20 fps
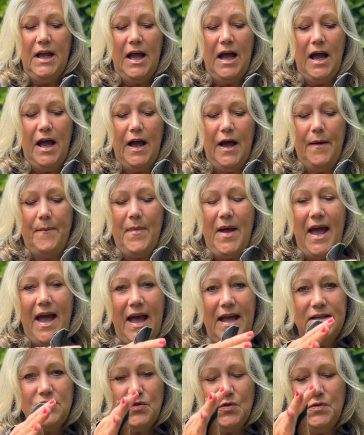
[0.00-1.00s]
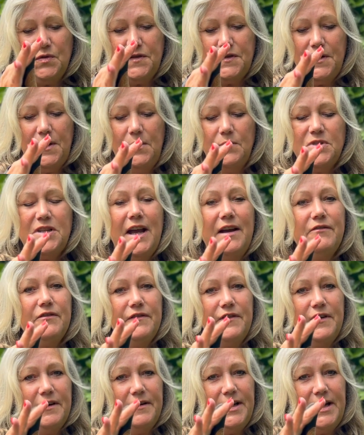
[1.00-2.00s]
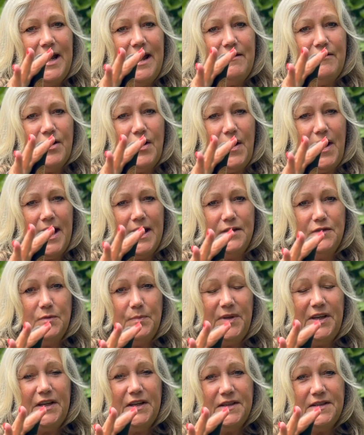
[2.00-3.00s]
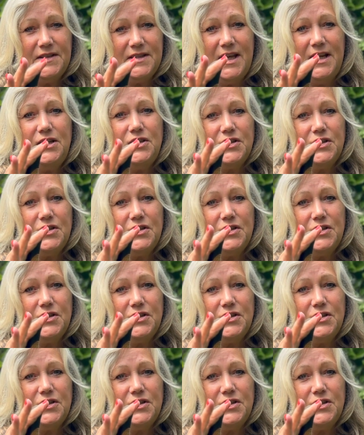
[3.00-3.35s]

and also it would have a very narrow handle because they